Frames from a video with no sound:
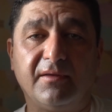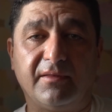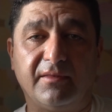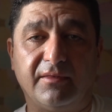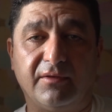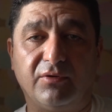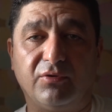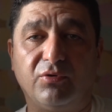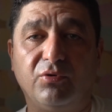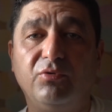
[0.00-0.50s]

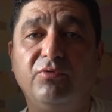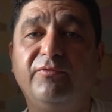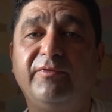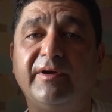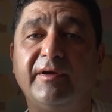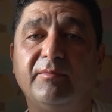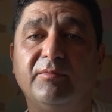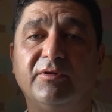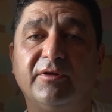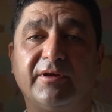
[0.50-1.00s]
The whole
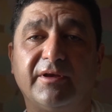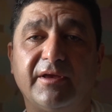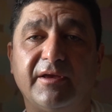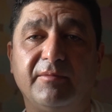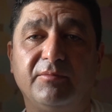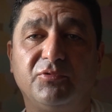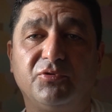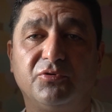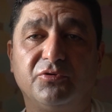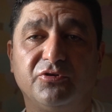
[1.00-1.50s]
family
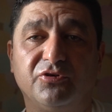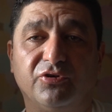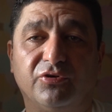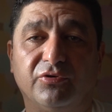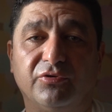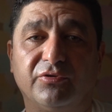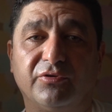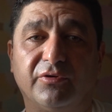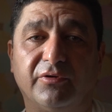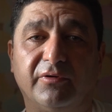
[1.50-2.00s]
came to
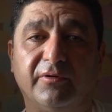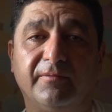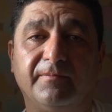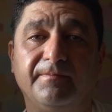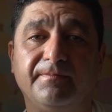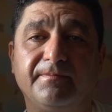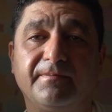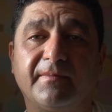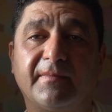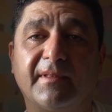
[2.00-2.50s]
return her.
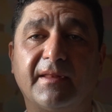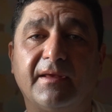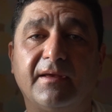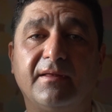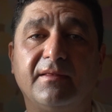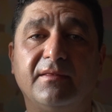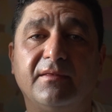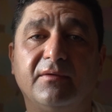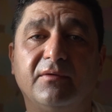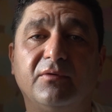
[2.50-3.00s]

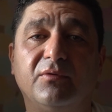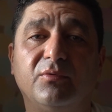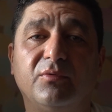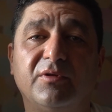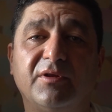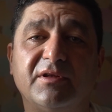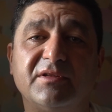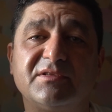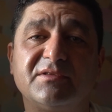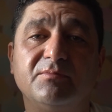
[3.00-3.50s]
And
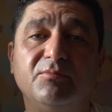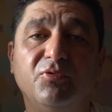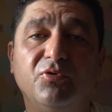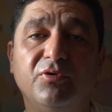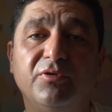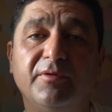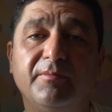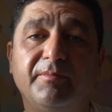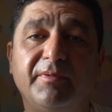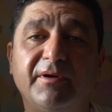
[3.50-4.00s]
what's more,
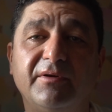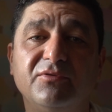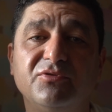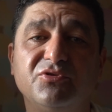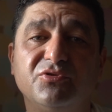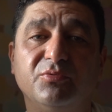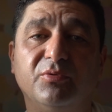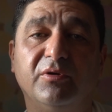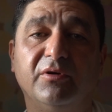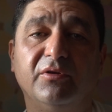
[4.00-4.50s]
the
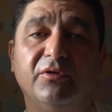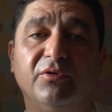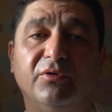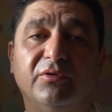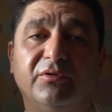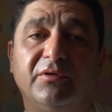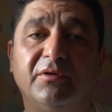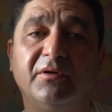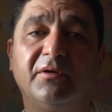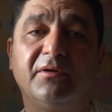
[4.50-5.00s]
parents were
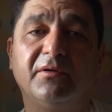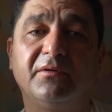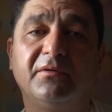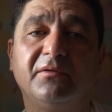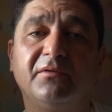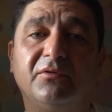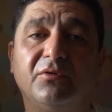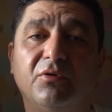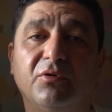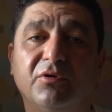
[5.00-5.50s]
not
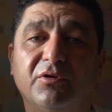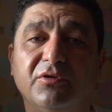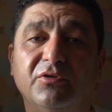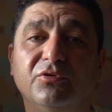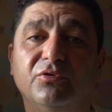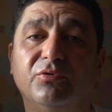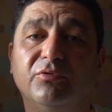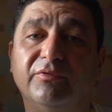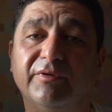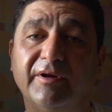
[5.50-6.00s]
talking
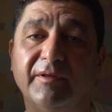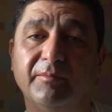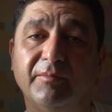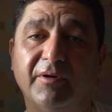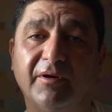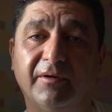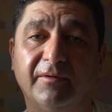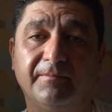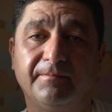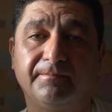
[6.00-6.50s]
to grandma.